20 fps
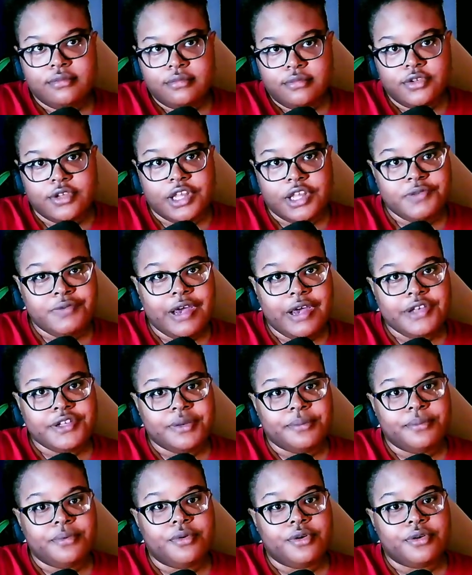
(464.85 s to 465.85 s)
so that's why it's
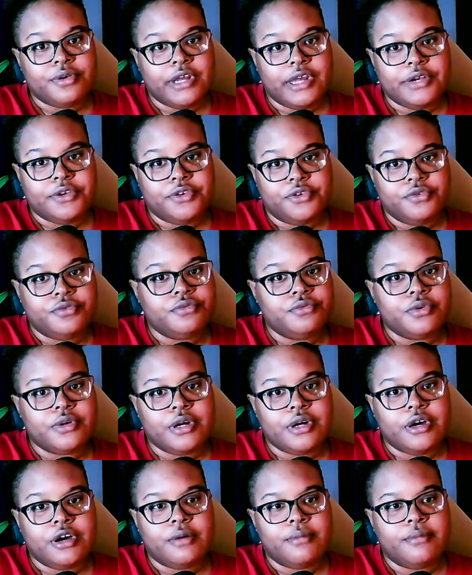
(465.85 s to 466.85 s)
important that you
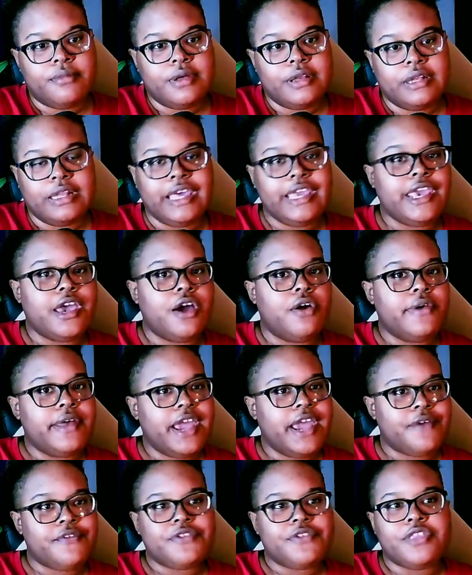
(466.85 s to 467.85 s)
lay out
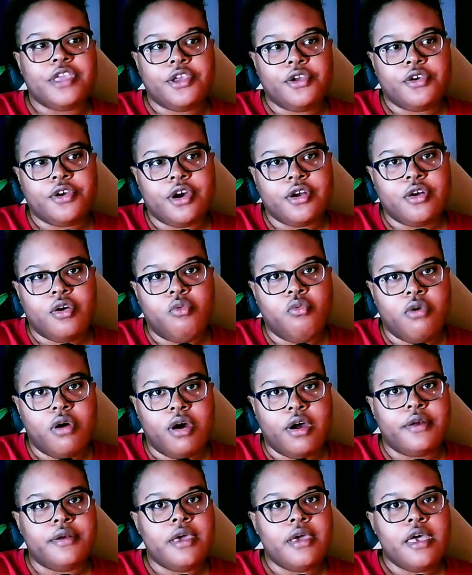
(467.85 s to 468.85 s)
everything you're gonna
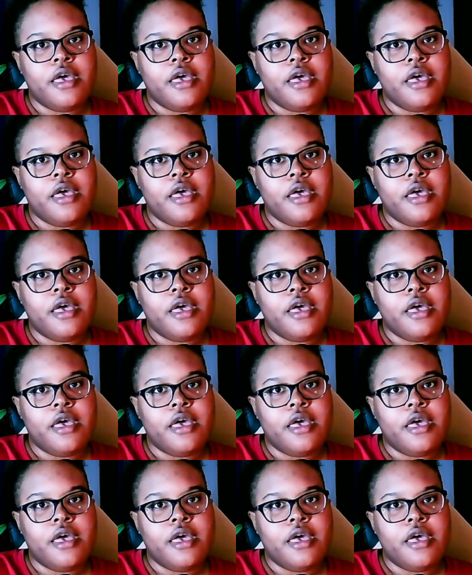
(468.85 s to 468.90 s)
want